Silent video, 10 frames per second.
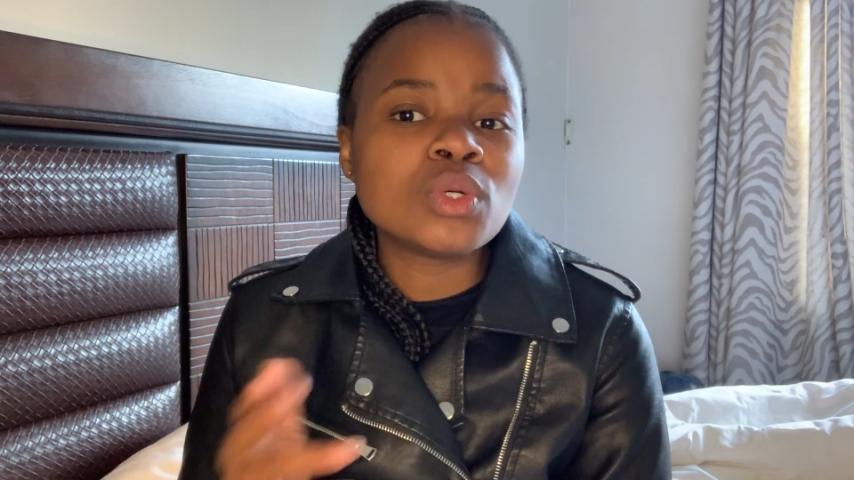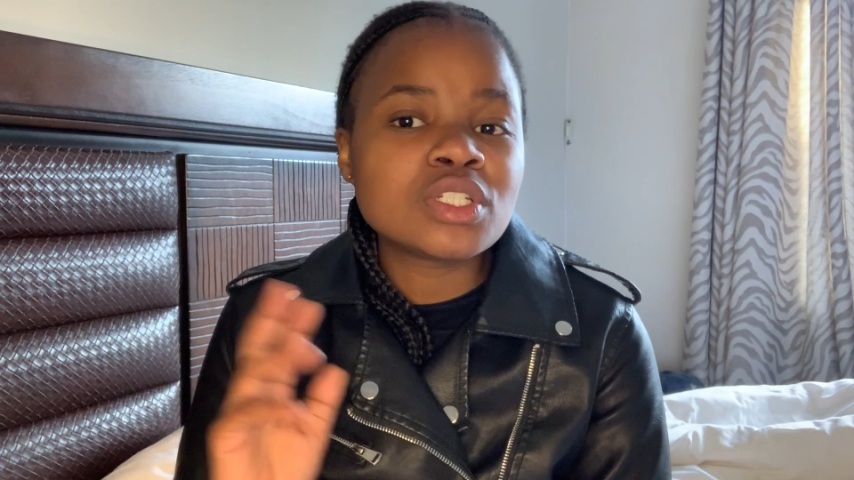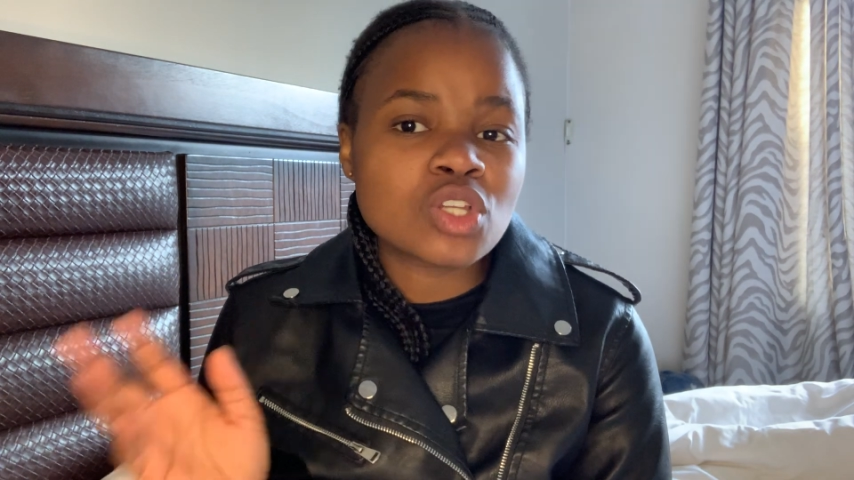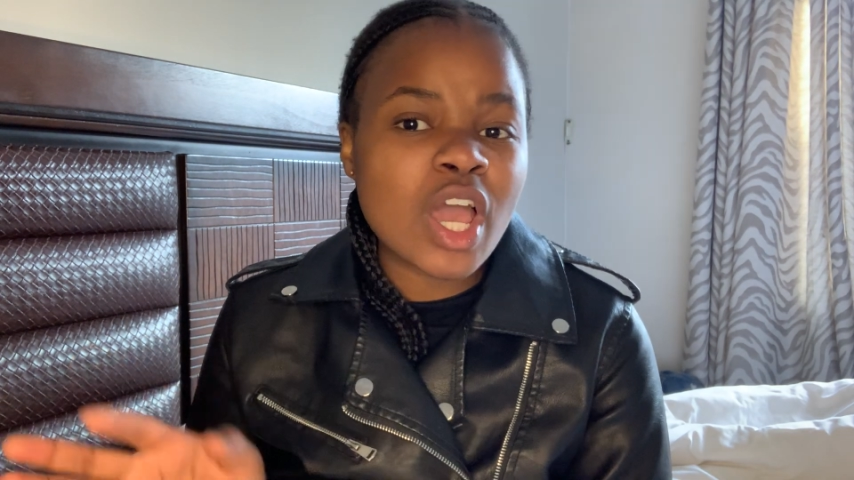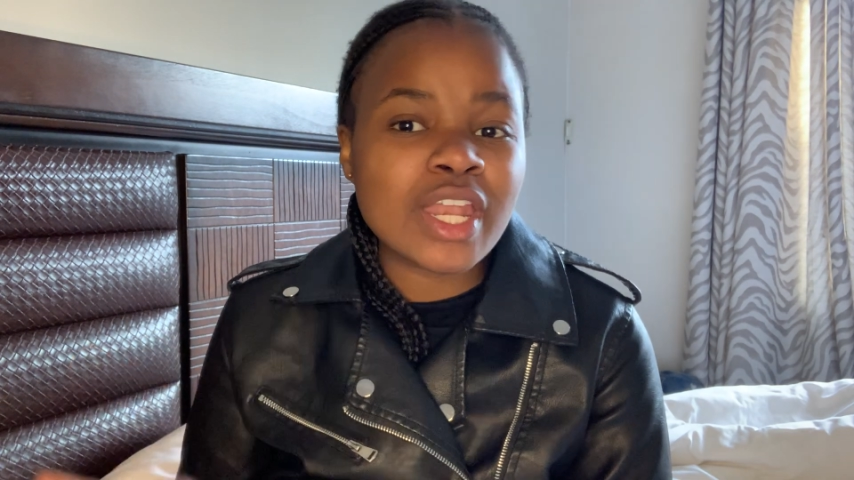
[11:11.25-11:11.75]

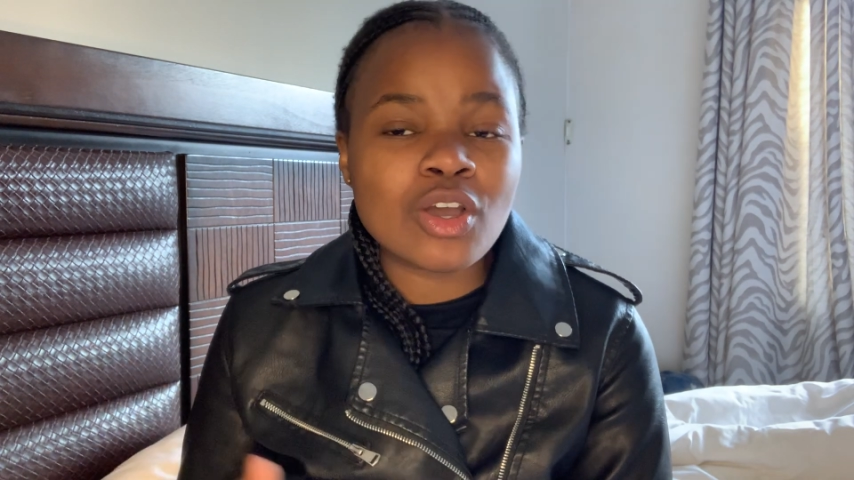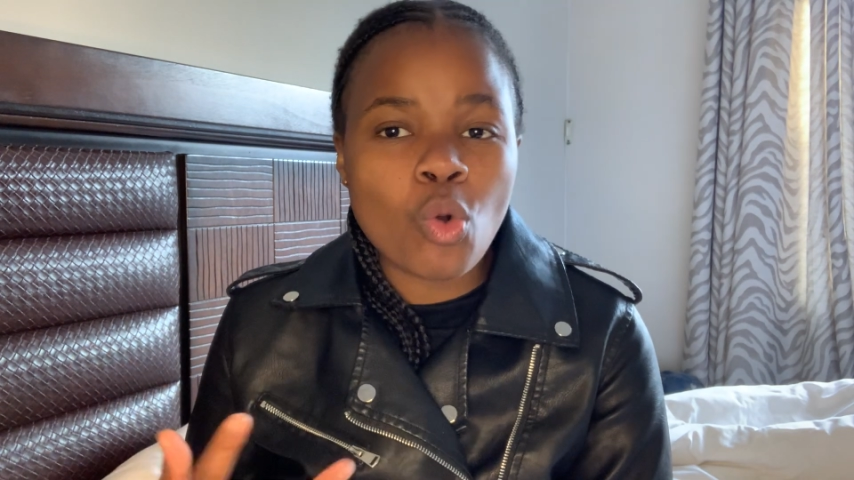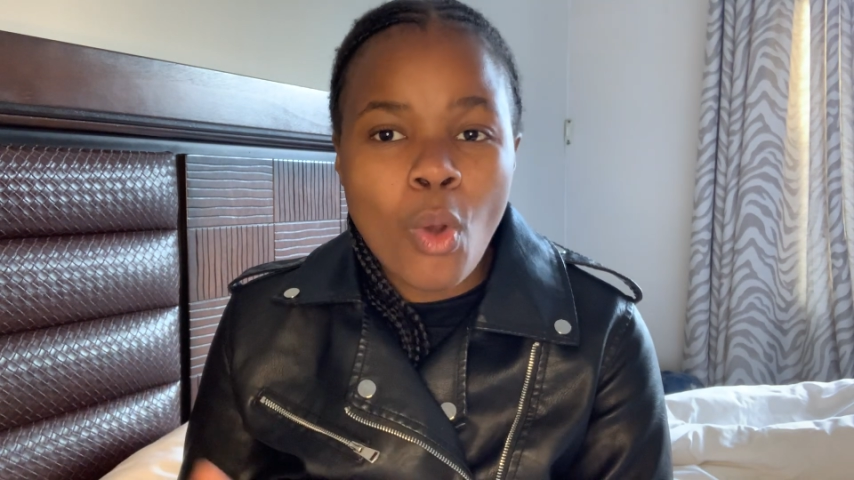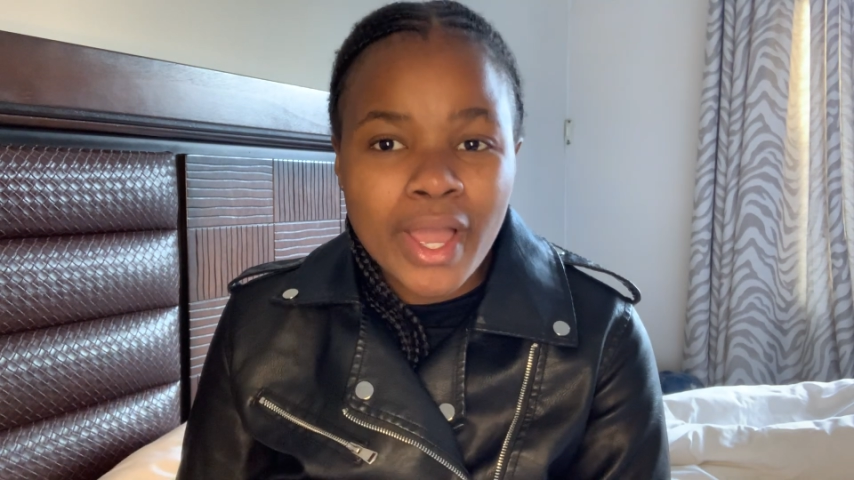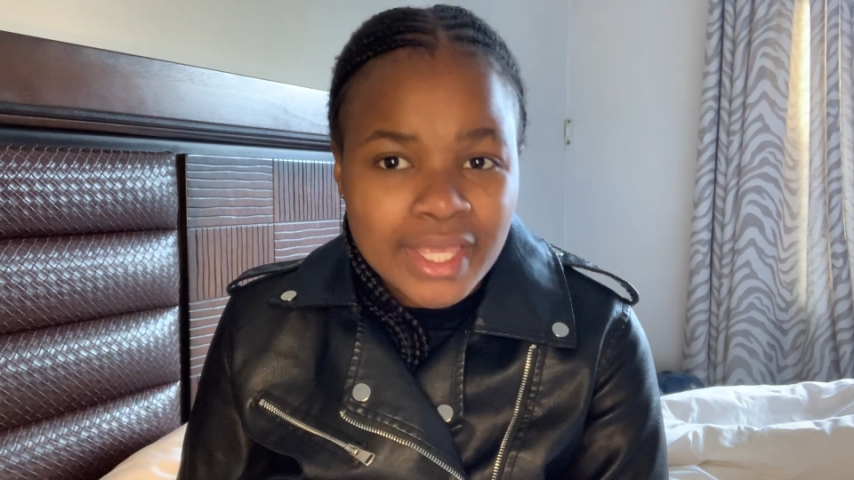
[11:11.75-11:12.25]
it in a
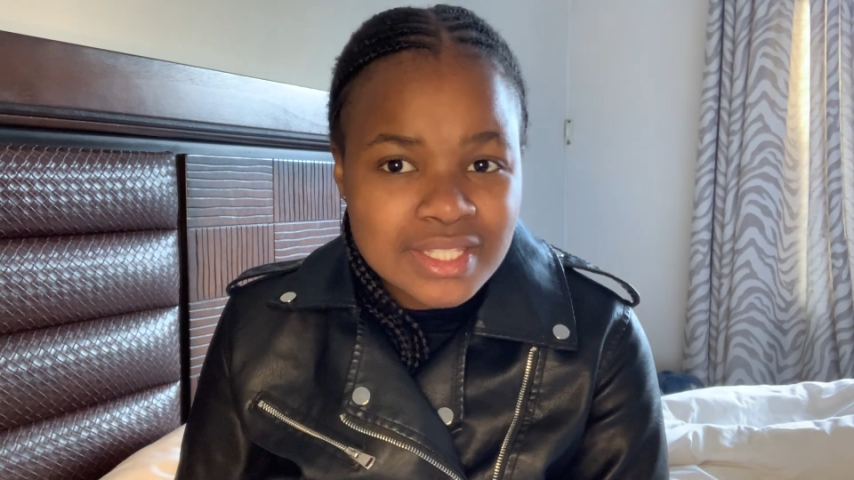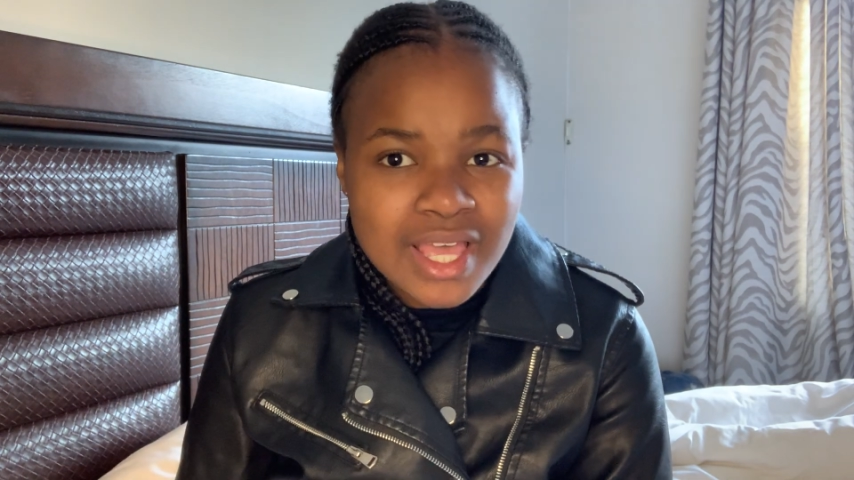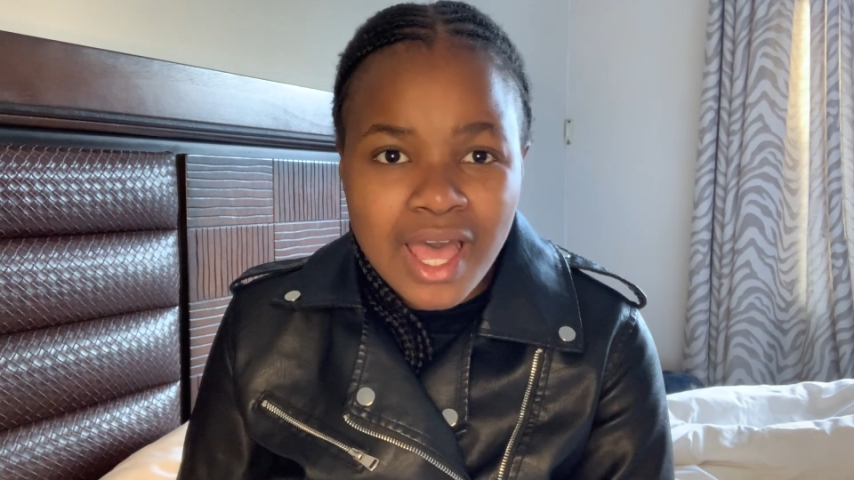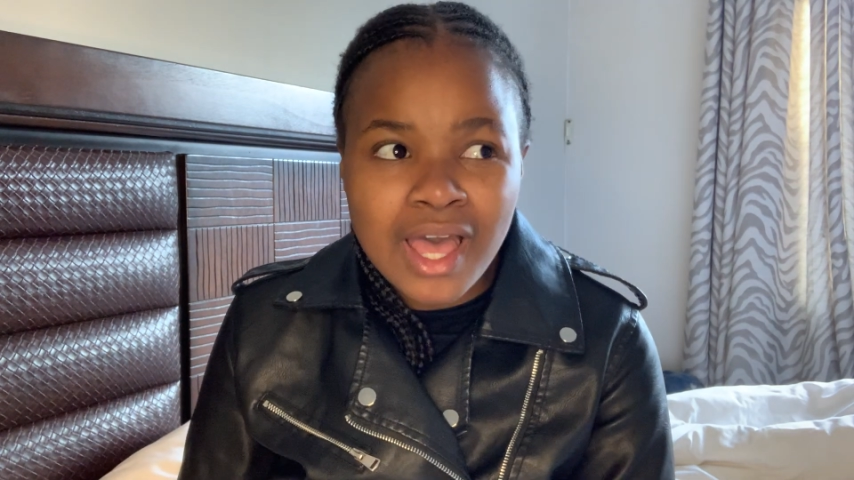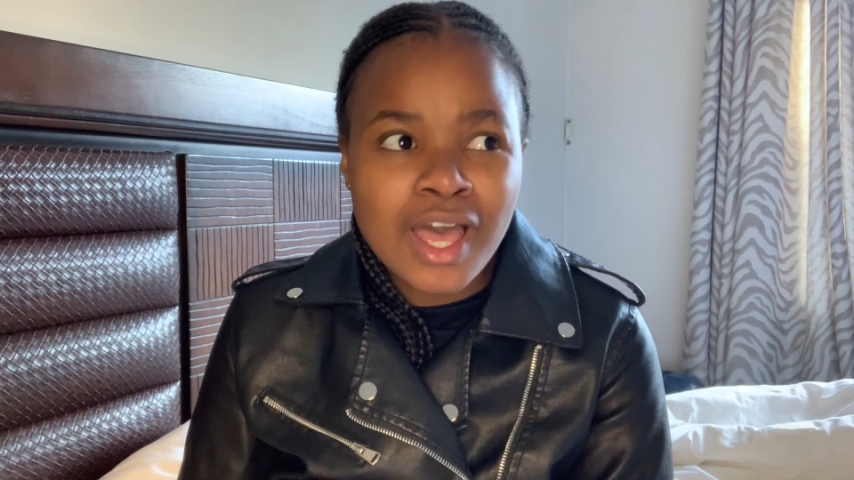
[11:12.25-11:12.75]

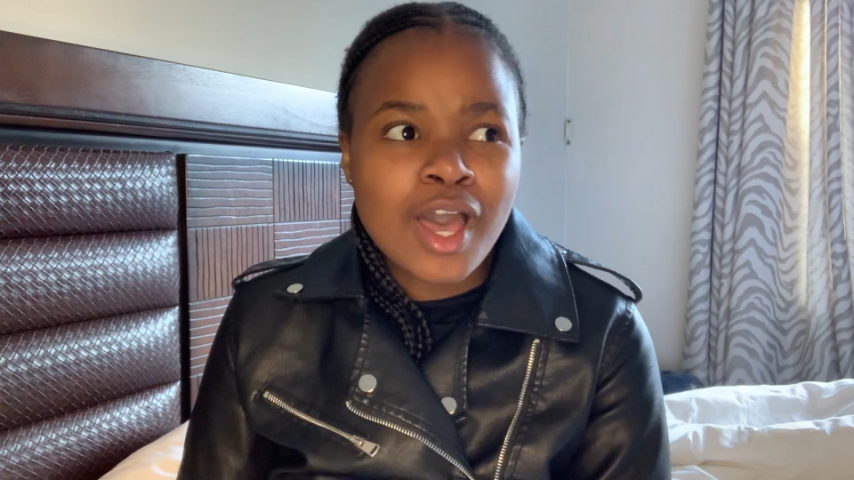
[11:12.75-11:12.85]
quieter,